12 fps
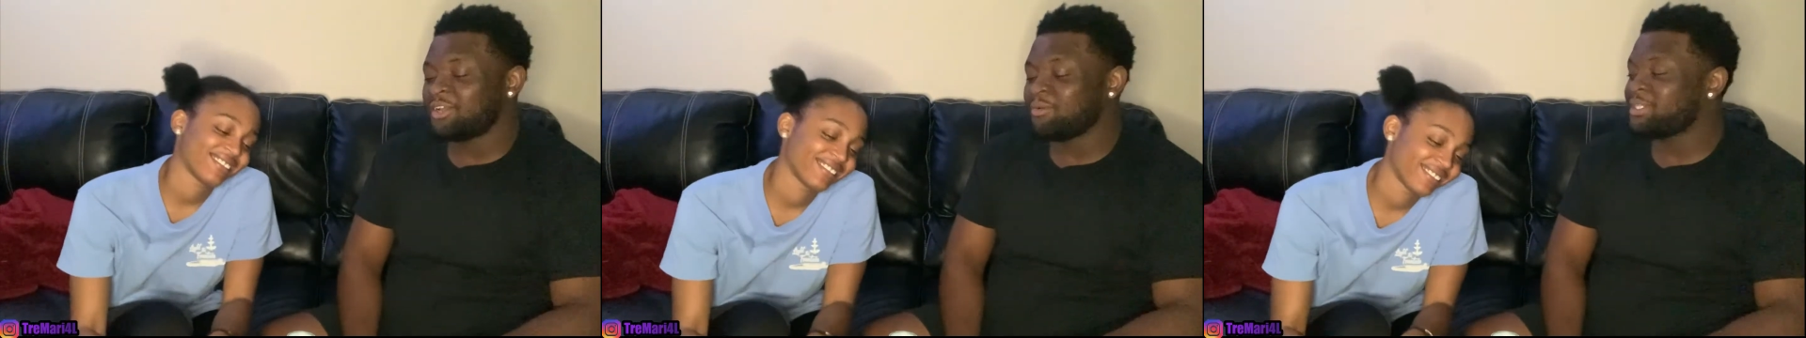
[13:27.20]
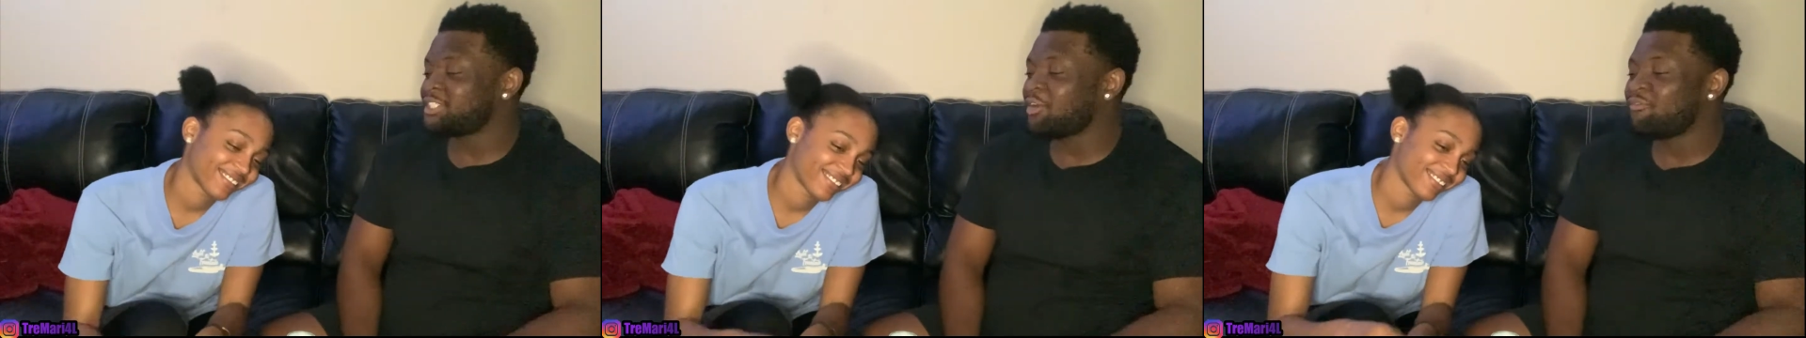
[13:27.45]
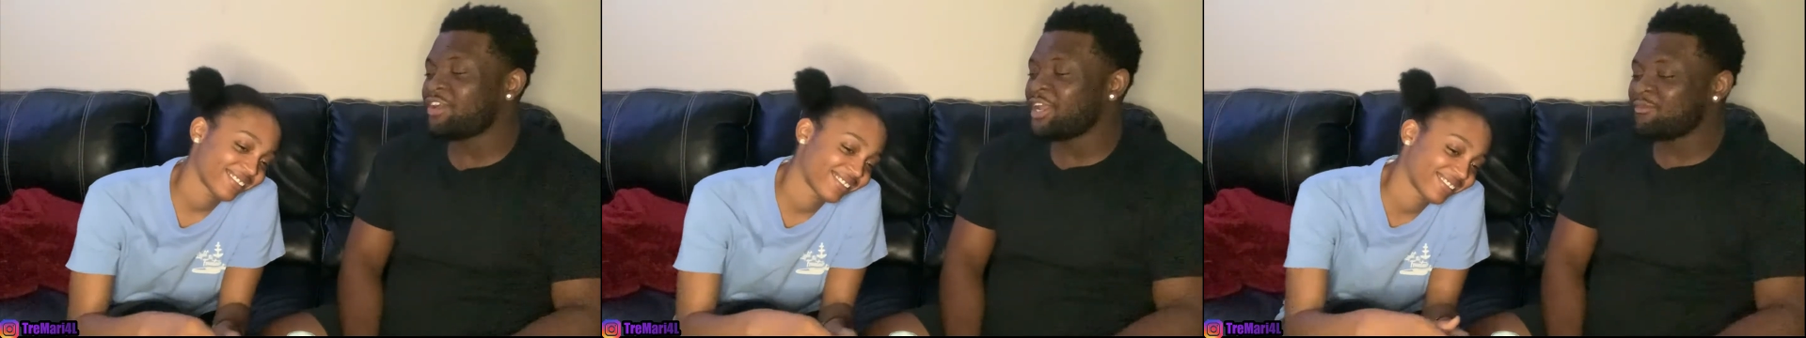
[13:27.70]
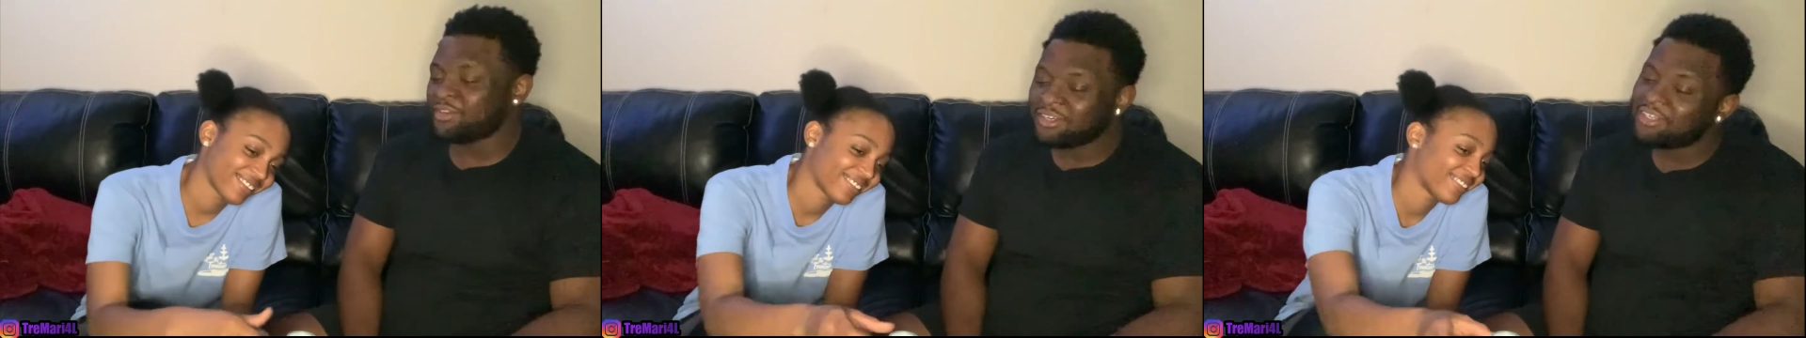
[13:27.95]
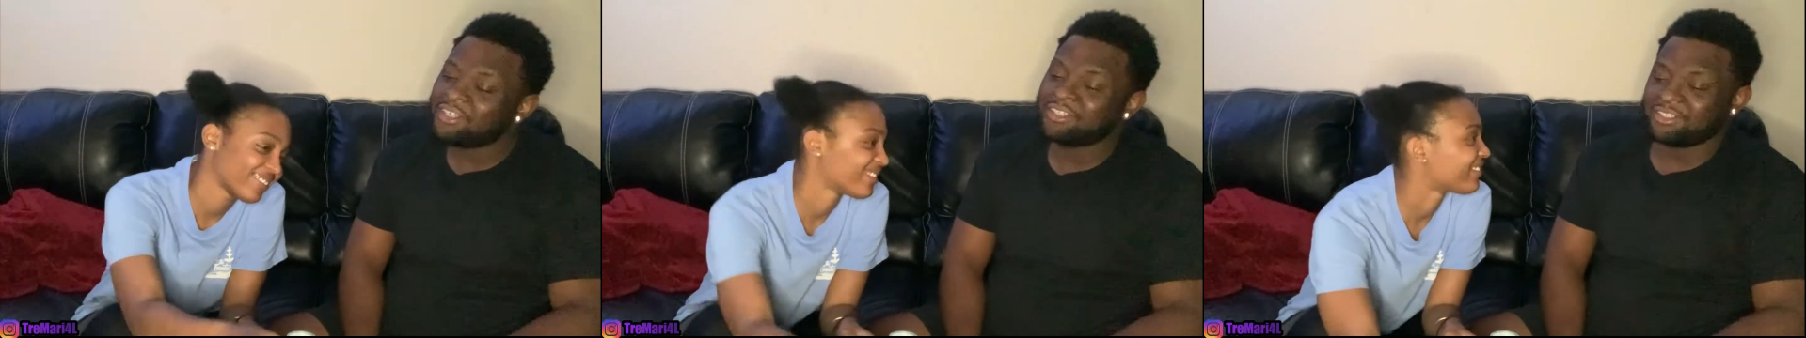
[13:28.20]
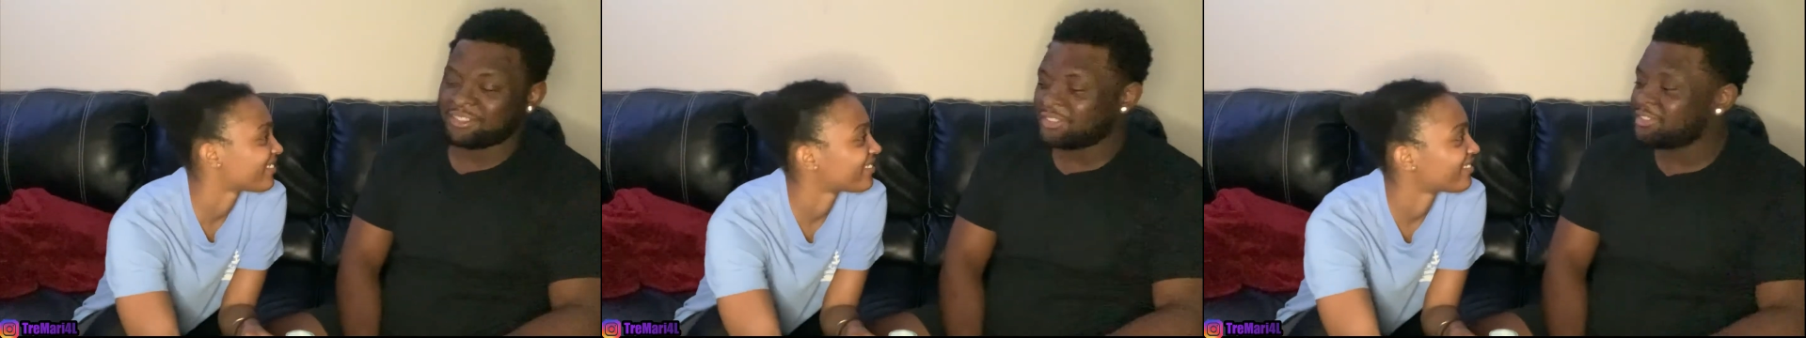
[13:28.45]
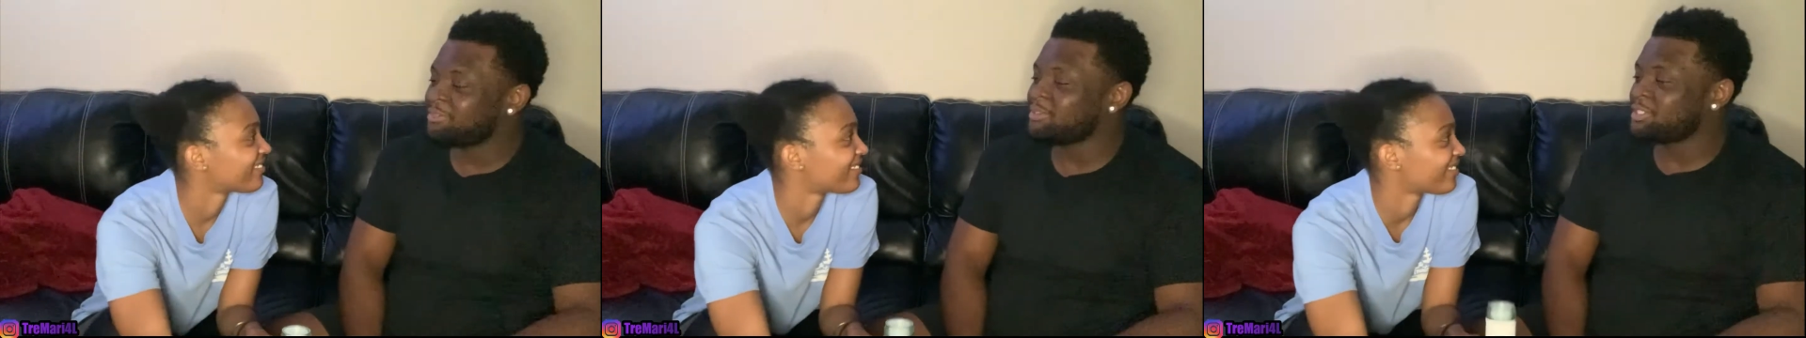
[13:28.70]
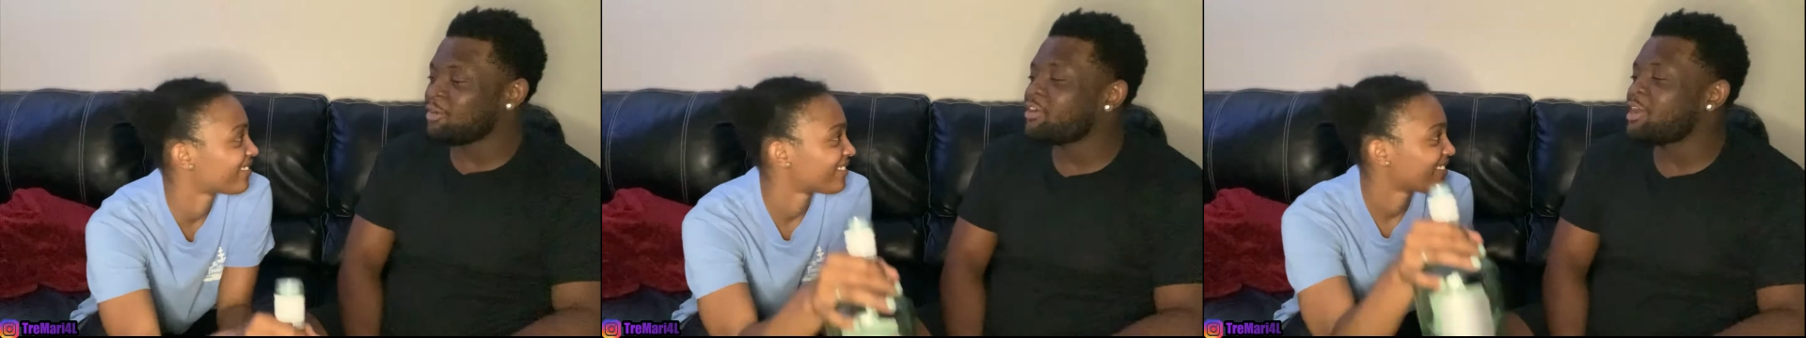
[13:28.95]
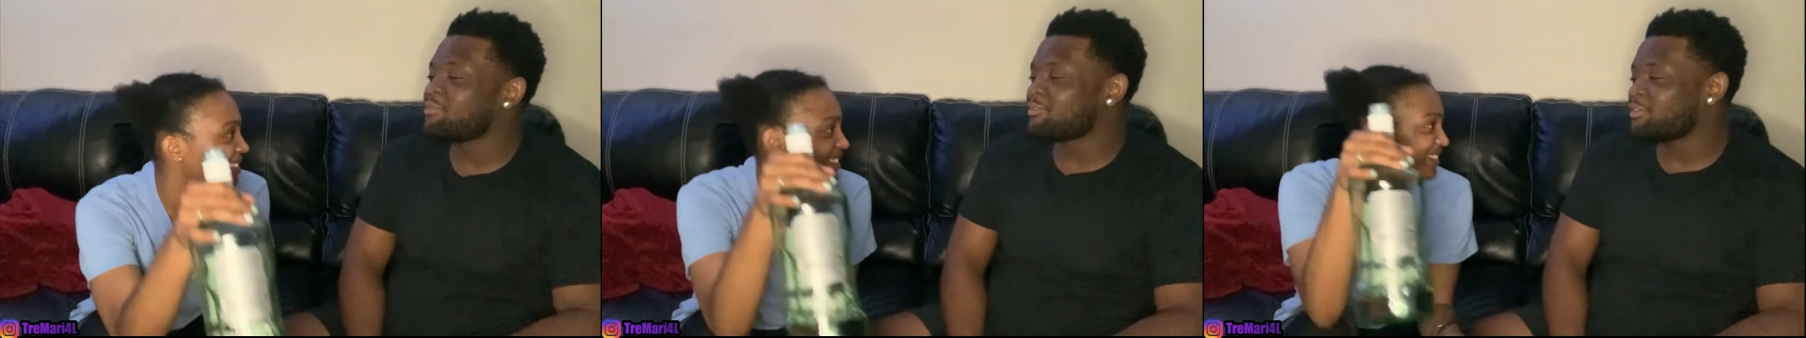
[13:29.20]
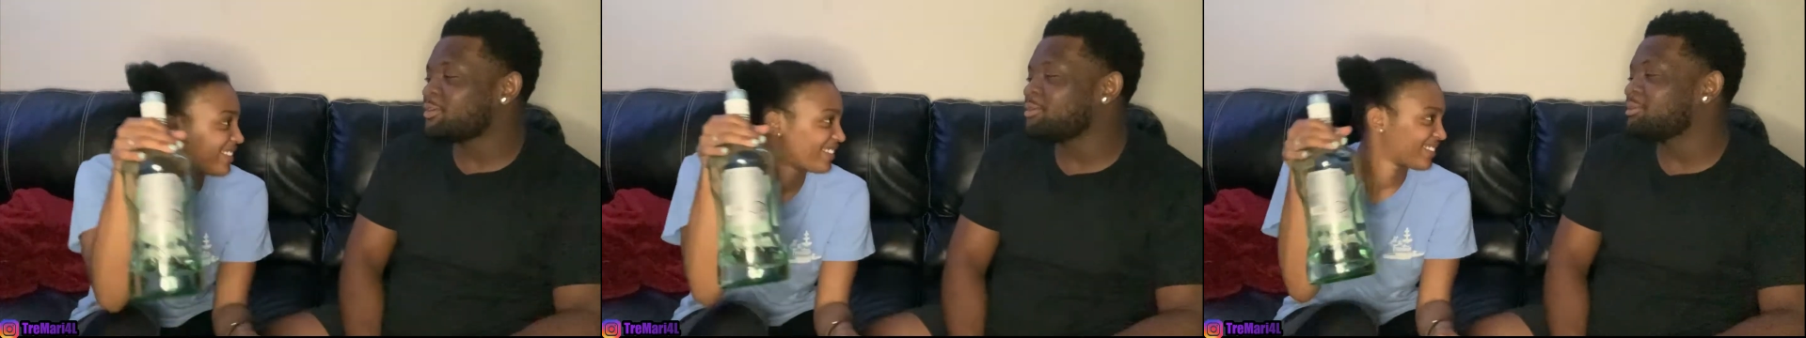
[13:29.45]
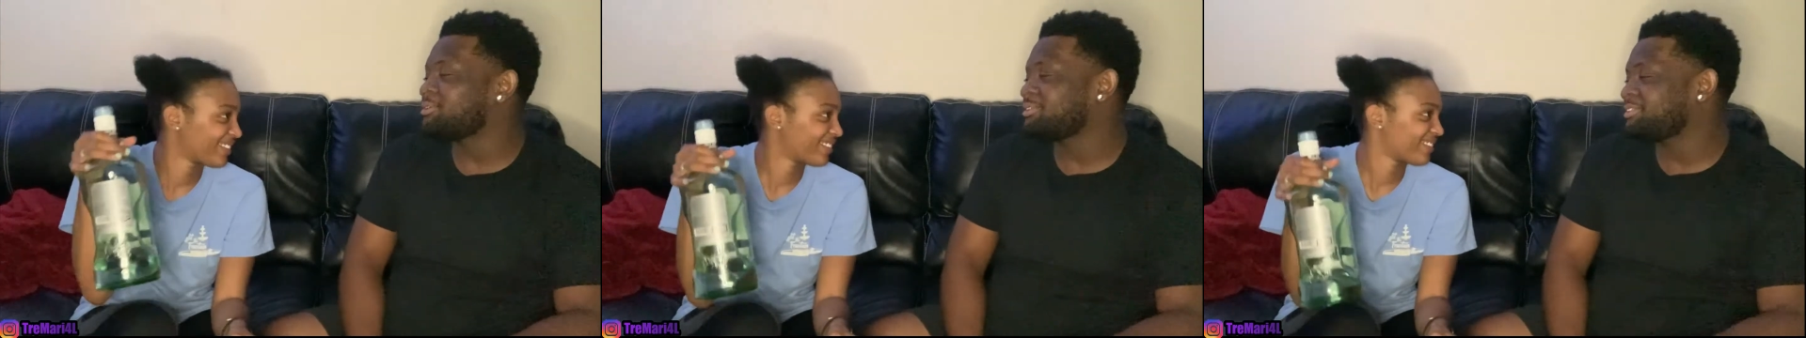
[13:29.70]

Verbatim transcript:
Speaker 1: What's your favorite? What's your favorite food?